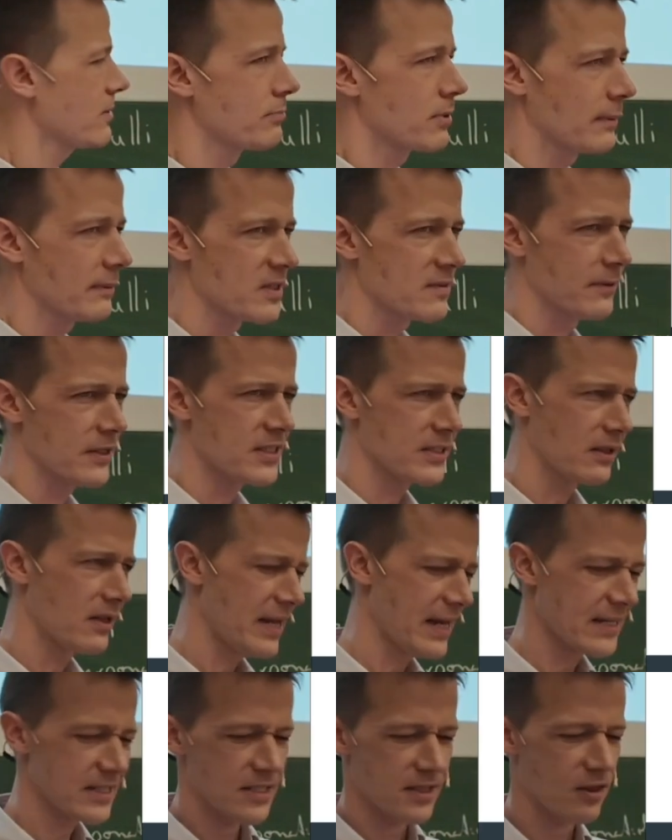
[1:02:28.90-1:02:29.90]
problems? What's the
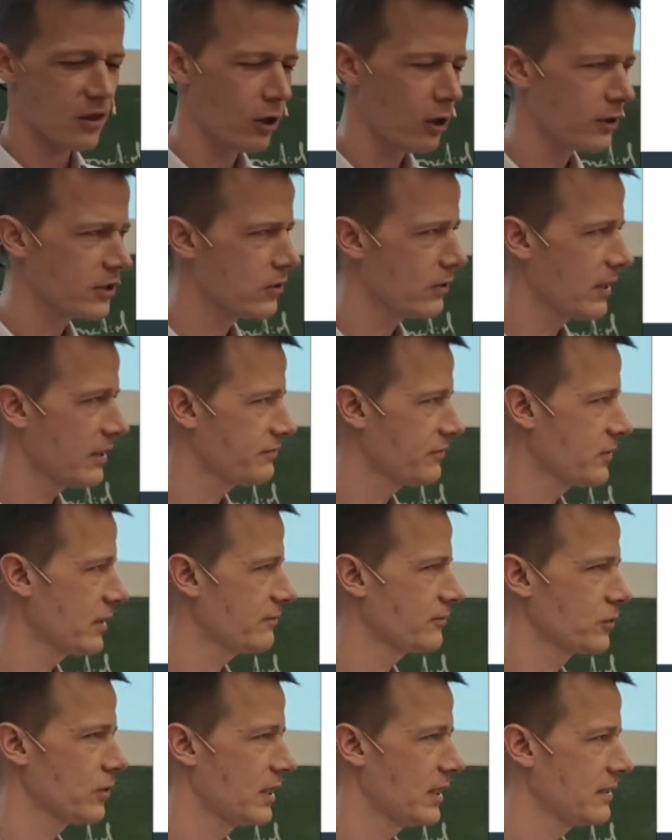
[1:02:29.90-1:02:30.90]
next thought you
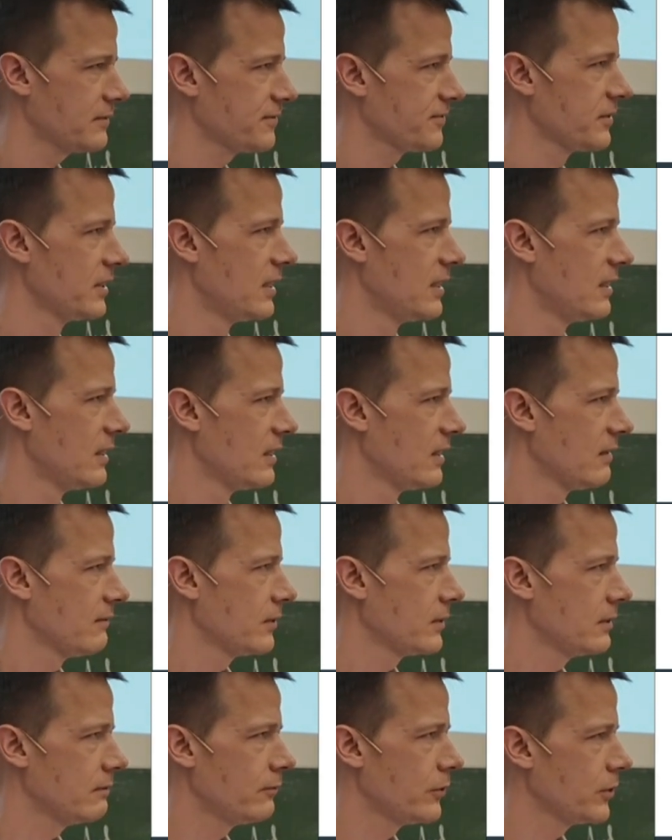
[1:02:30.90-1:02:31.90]
have to have?
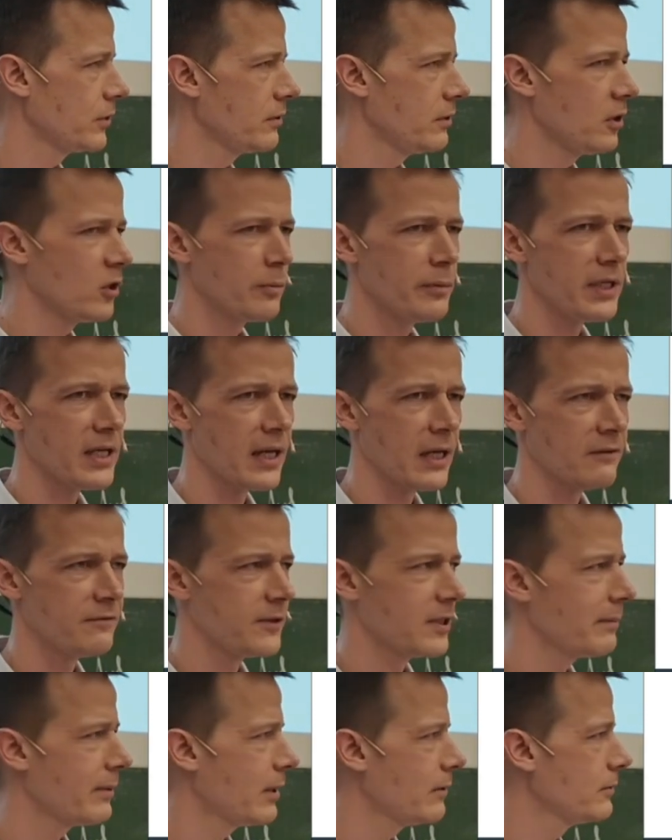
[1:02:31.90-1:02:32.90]
What do you need to be
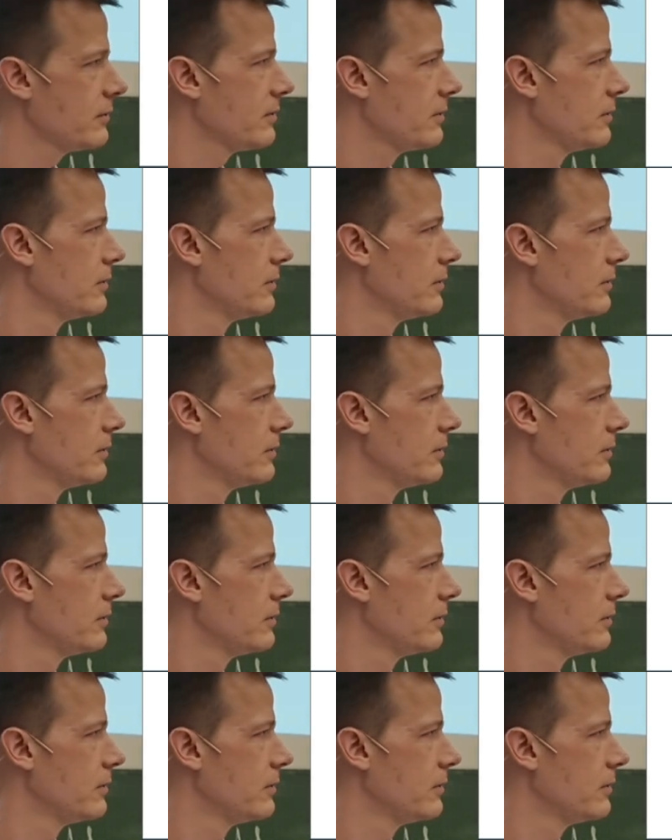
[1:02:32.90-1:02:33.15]
careful about?